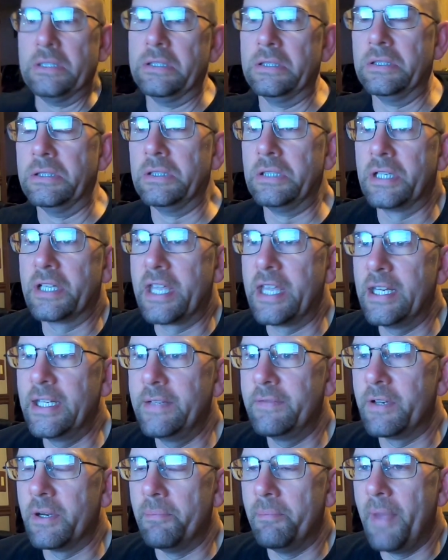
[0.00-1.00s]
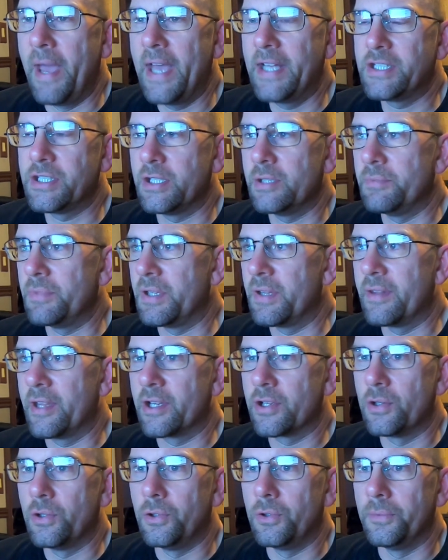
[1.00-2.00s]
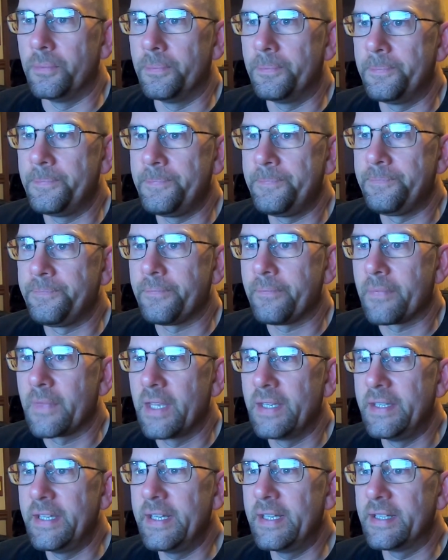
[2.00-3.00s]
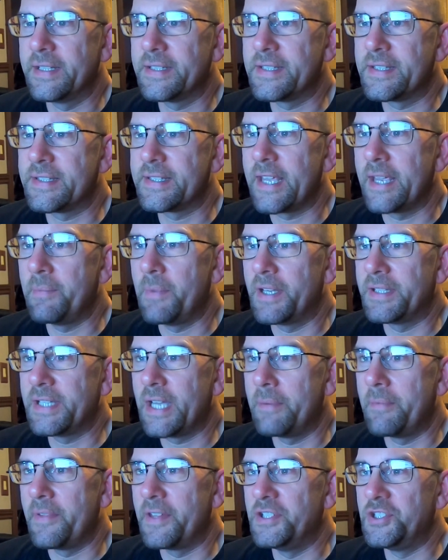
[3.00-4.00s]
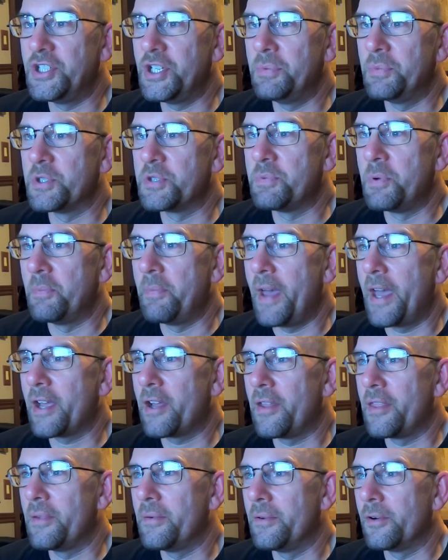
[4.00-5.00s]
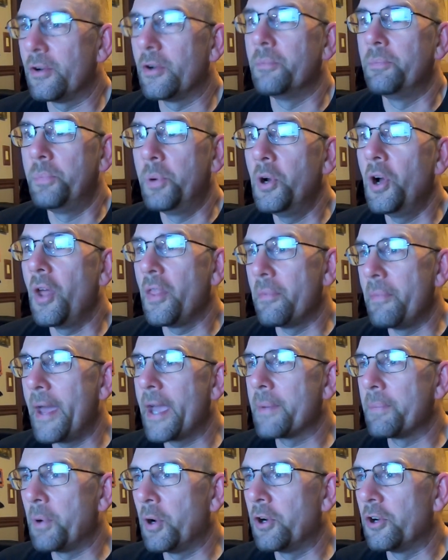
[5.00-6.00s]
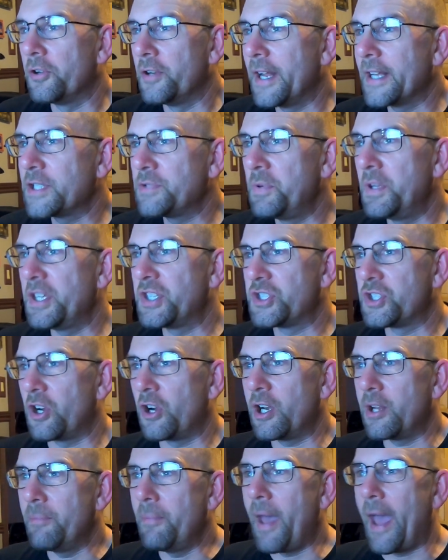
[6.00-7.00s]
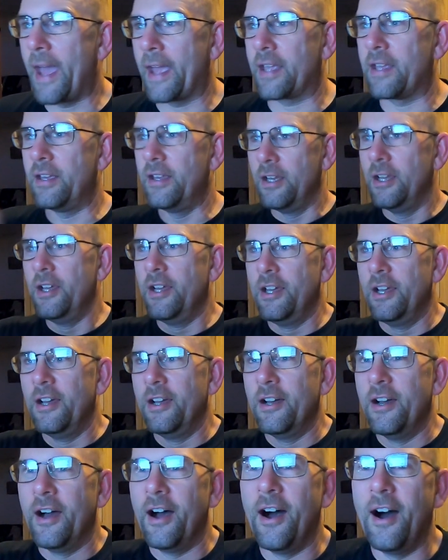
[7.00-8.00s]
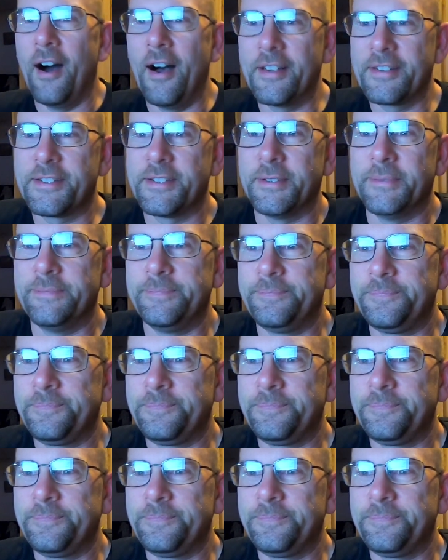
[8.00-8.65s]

Oh, I can't even imagine it being that cold. Needless to say, my time at the gym was put back on the or put on the back burner. Next week, starting back. Awesome.